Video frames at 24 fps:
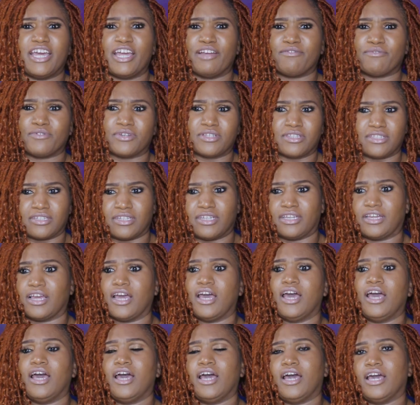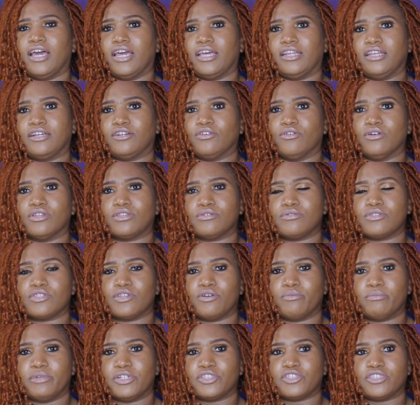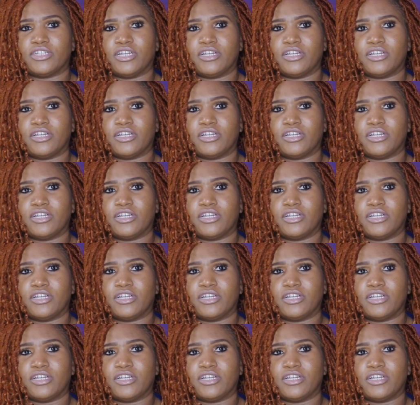everything, and they're going through so much.